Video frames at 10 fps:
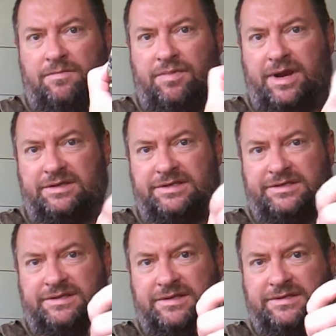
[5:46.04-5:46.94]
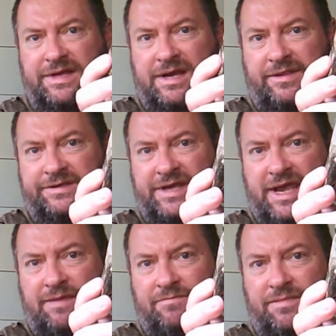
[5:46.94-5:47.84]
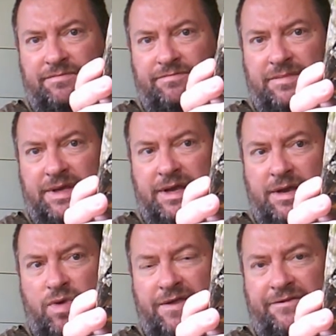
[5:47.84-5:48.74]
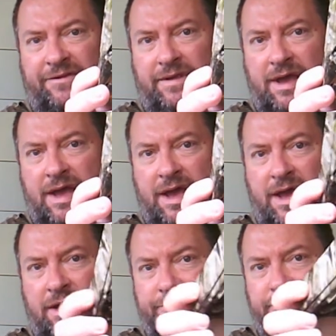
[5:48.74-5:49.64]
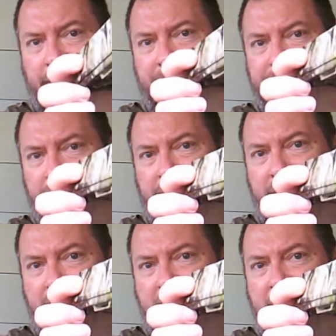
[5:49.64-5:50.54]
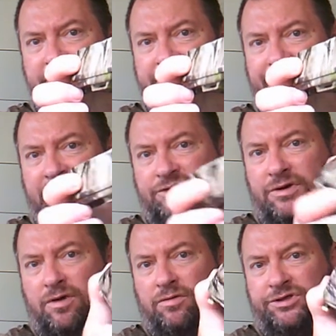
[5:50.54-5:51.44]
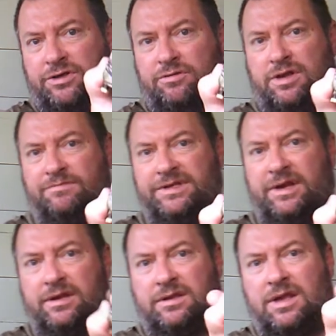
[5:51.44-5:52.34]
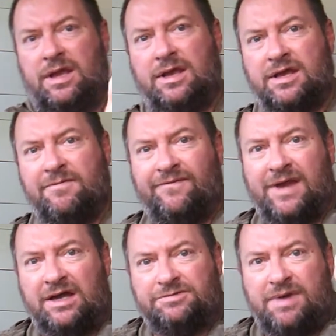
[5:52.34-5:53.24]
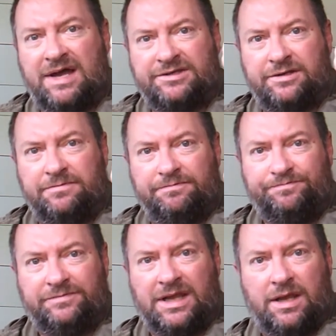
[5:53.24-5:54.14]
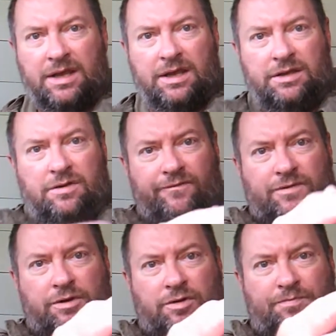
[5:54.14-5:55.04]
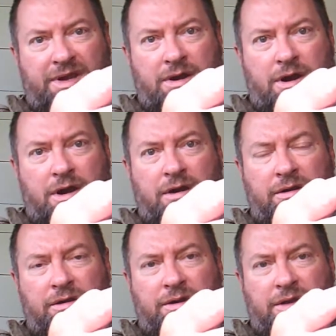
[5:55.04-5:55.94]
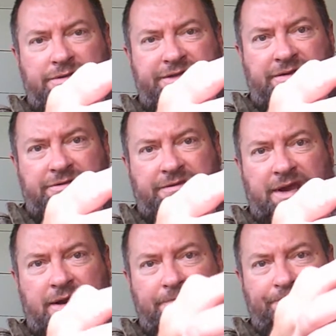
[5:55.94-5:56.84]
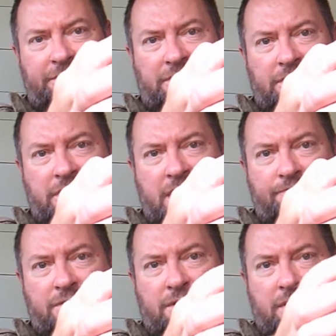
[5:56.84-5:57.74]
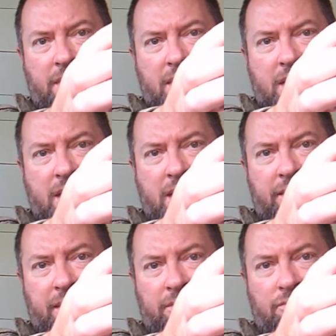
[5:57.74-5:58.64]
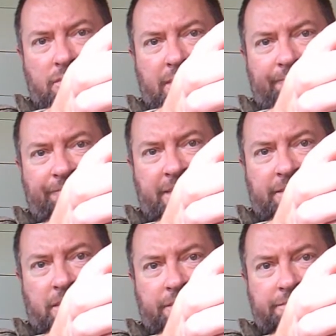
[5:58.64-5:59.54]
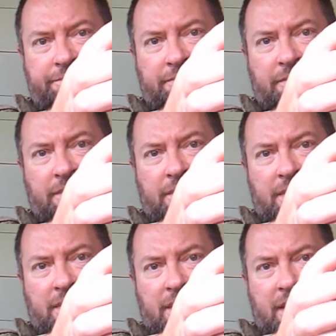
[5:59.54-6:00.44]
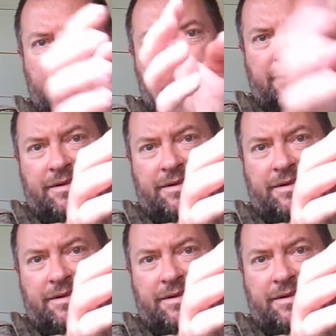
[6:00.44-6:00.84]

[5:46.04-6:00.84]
but it's exactly the same width and diameter and that as the Victure. It also comes in a camouflage pattern. You've got your PR sensor there, your camera, and your infrared lights. And